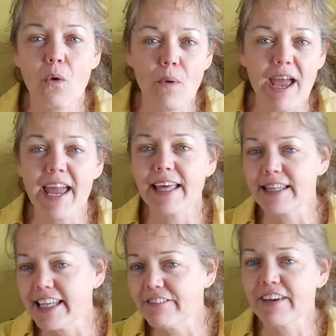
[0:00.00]
wait,
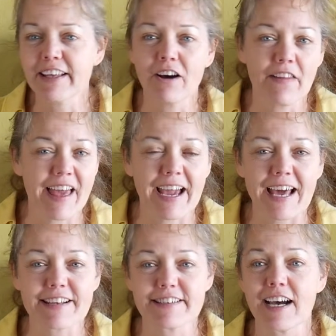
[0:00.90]
leave it, all that
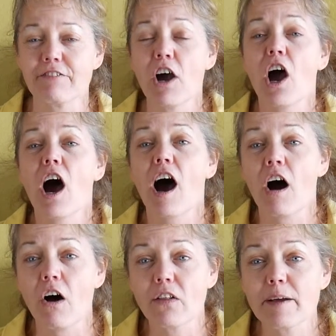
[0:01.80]
kind of stuff.
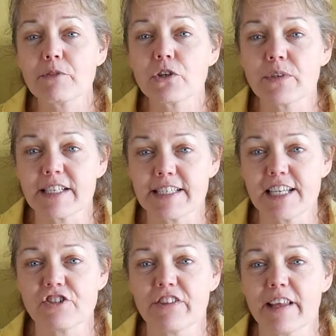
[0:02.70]
All I'm doing is
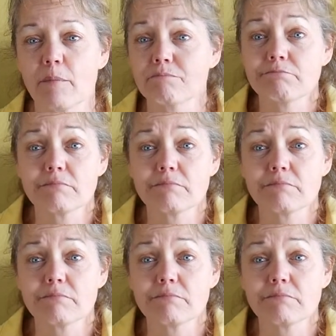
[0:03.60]
teaching them,